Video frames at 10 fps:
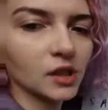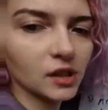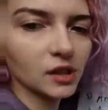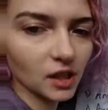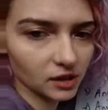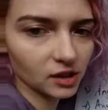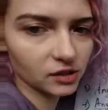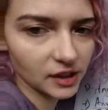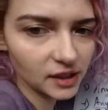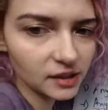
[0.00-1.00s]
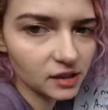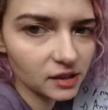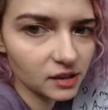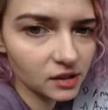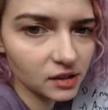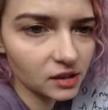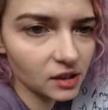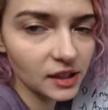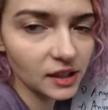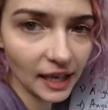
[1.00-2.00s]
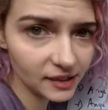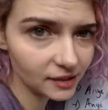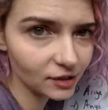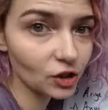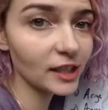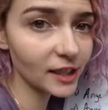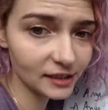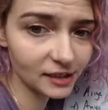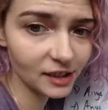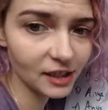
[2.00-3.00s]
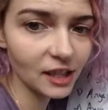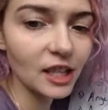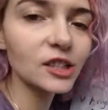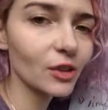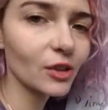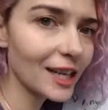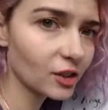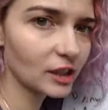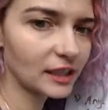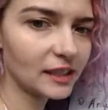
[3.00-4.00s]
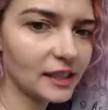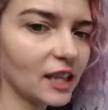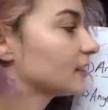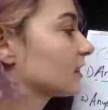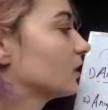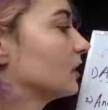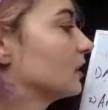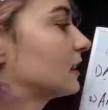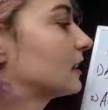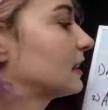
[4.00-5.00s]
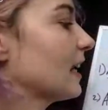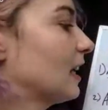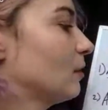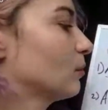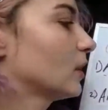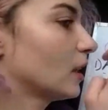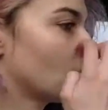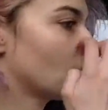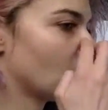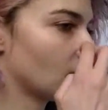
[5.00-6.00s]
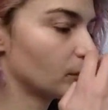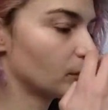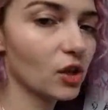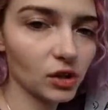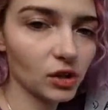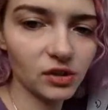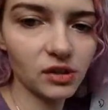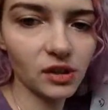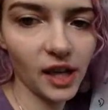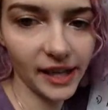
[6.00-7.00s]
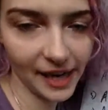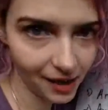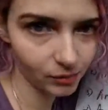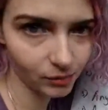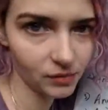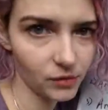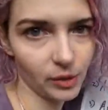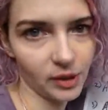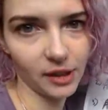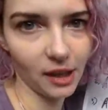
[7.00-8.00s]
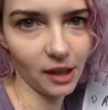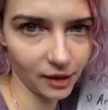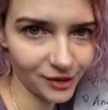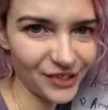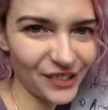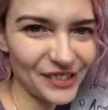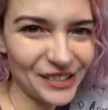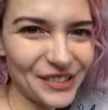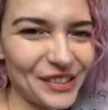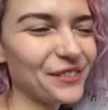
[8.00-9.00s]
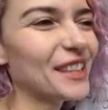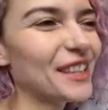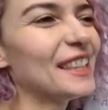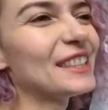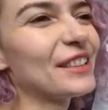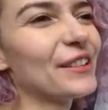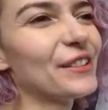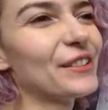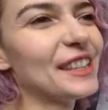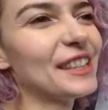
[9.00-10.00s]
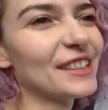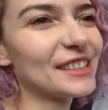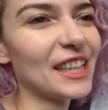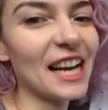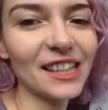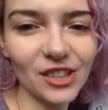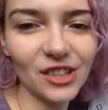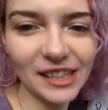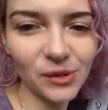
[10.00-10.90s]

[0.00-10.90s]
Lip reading: The answer is, yes, she is. So actually, the answer is the same because I am doing a class on YouTube. So the answer actually